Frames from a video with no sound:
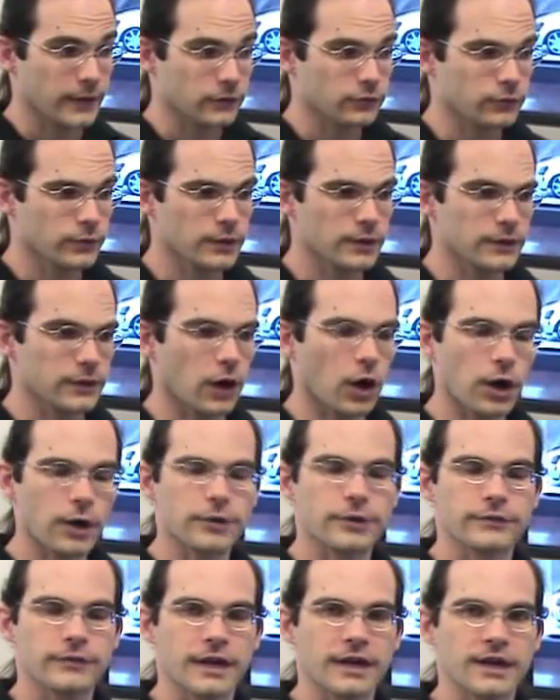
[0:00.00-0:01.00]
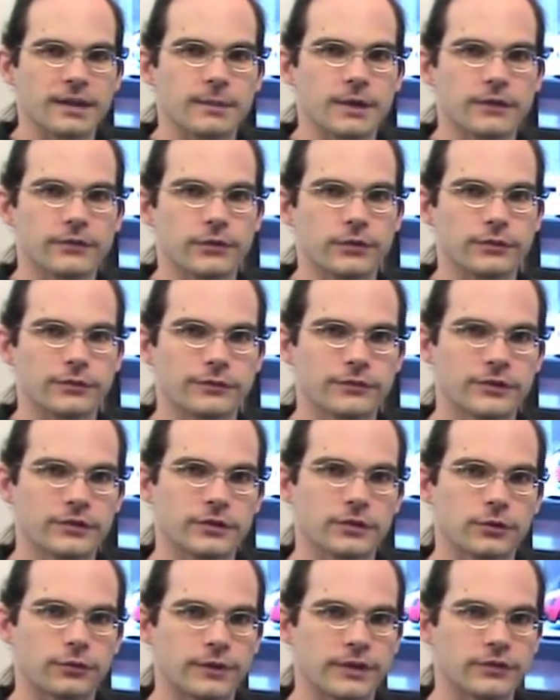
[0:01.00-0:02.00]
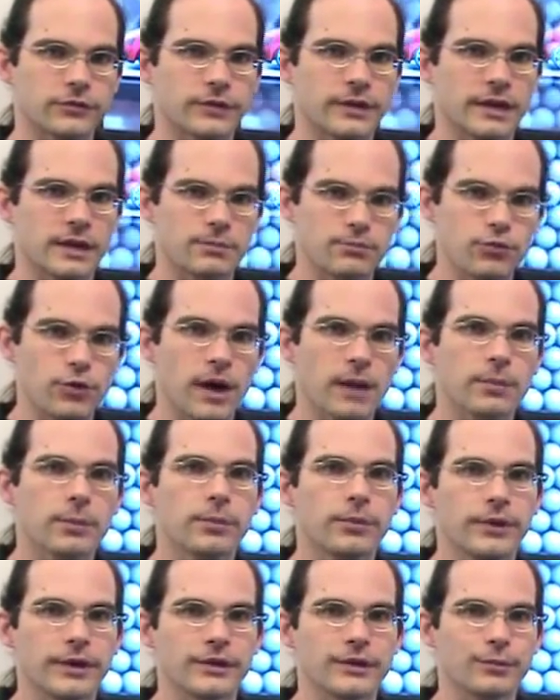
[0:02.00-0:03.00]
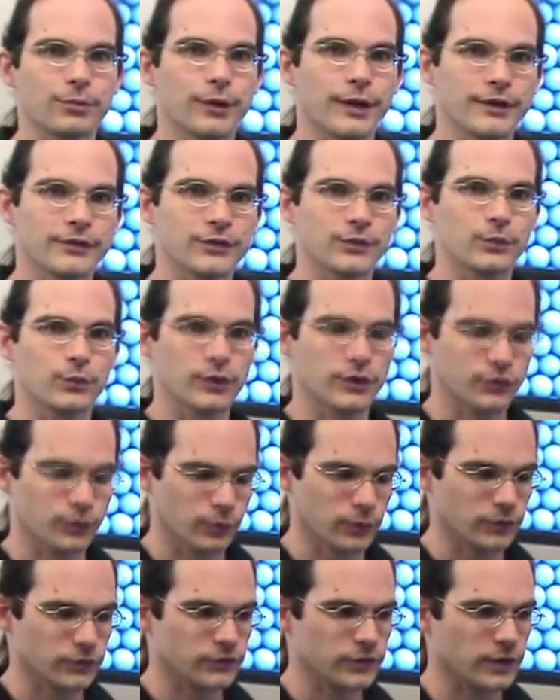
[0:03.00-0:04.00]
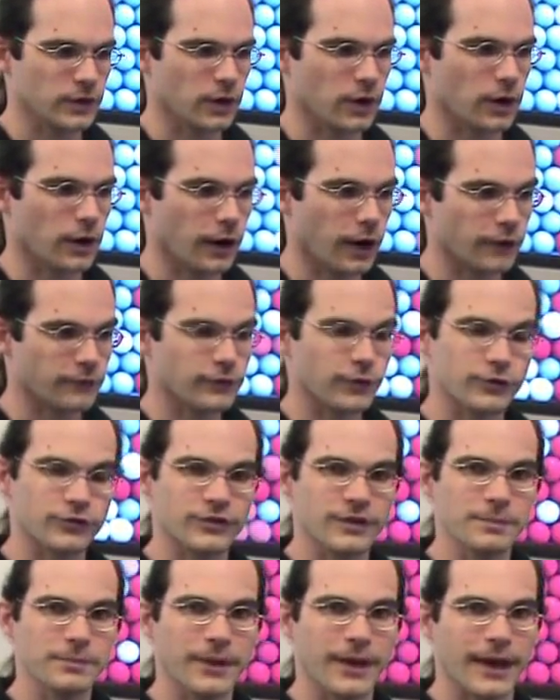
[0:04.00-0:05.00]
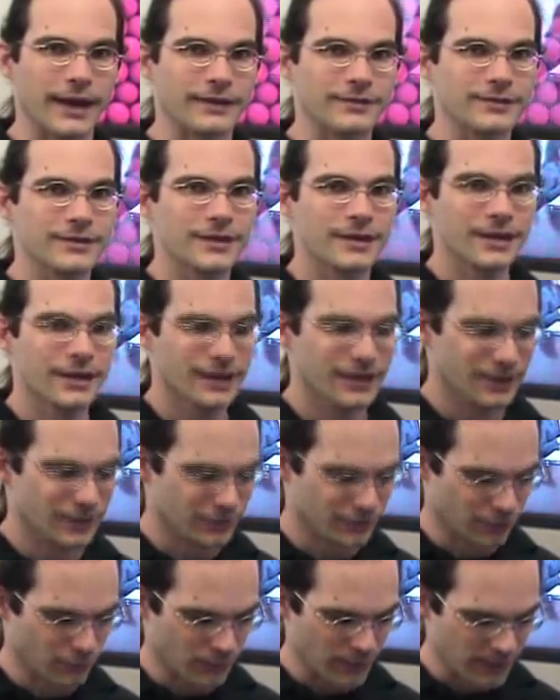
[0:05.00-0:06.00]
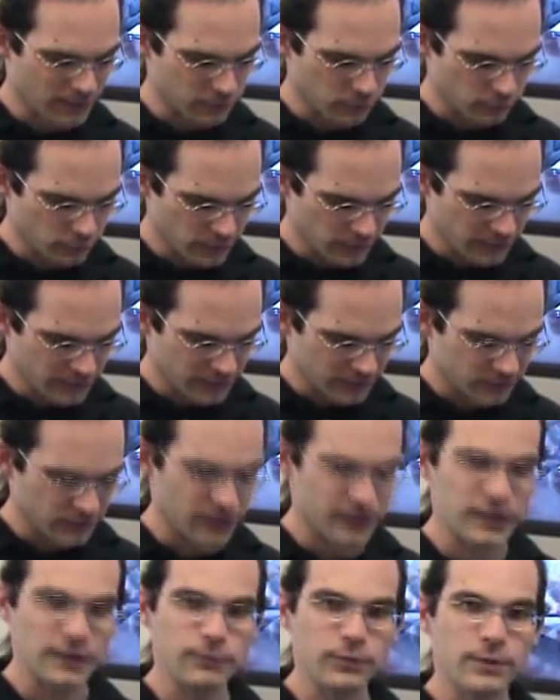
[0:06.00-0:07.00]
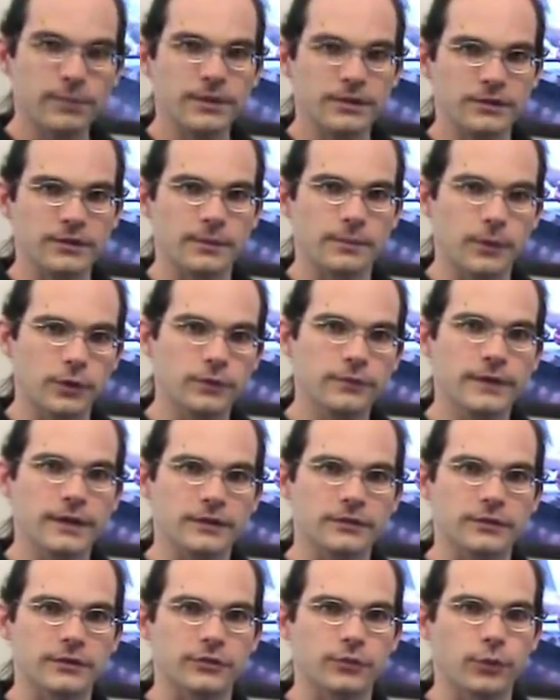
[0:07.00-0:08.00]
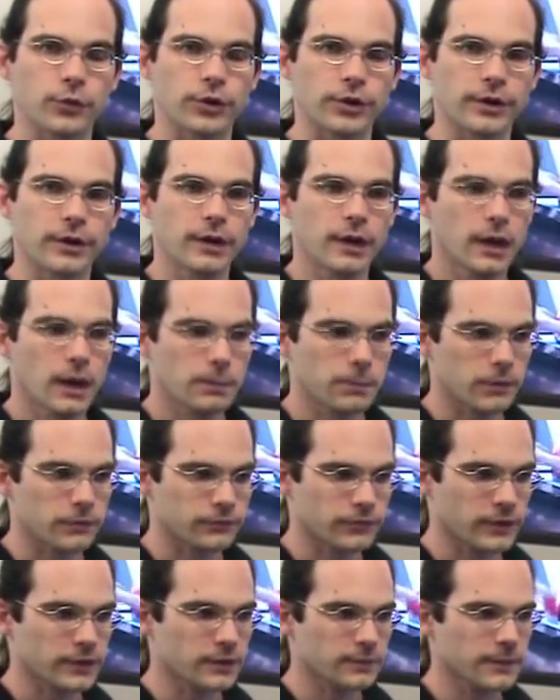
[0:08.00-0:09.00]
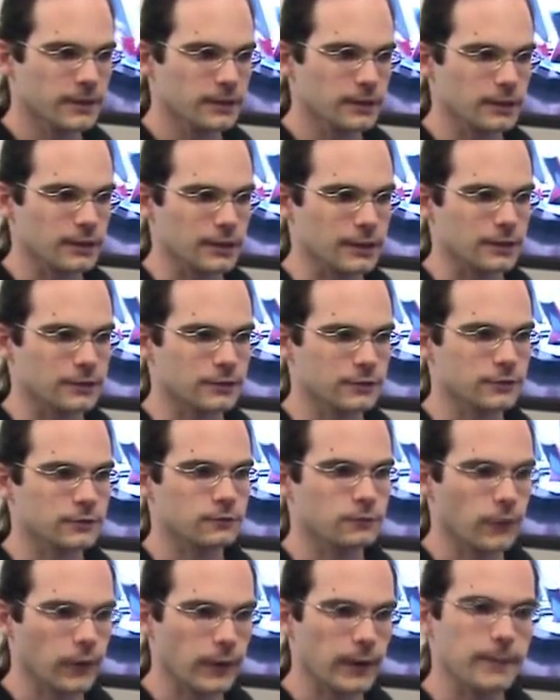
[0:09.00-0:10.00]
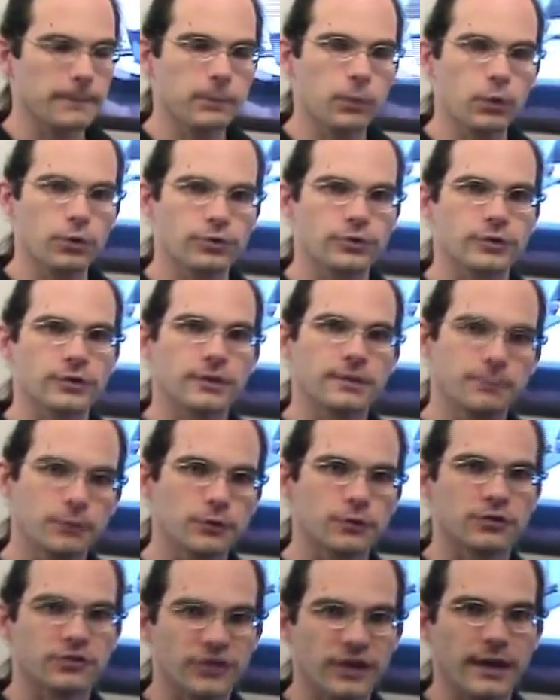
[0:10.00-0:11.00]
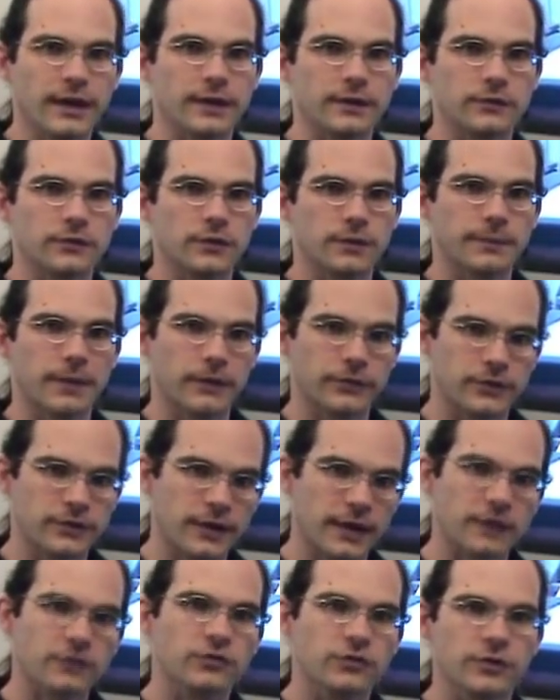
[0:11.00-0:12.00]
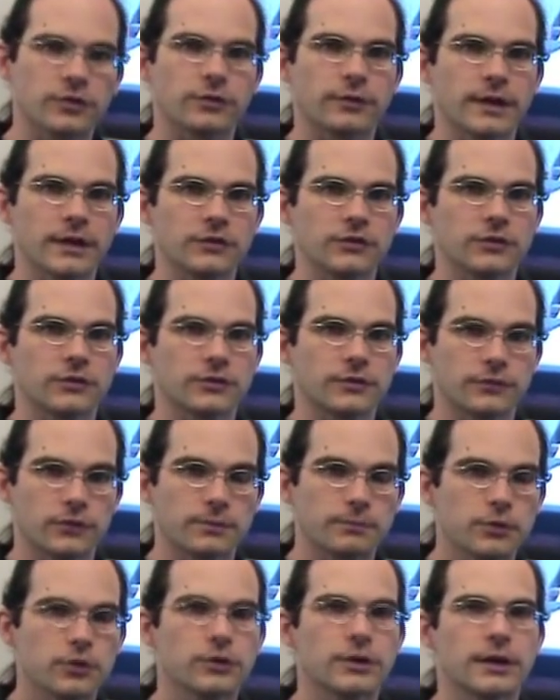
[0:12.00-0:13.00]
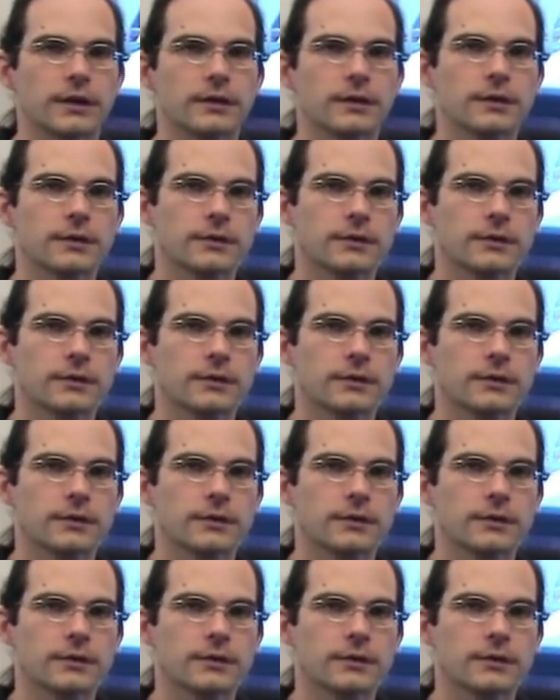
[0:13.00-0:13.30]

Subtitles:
And that's really the heart of dynamic physical rendering, and probably the place in which we'll see our first impact. You know, we have a really exciting premise that motivates this work, but fundamentally this is very important computer science about the next generations of computing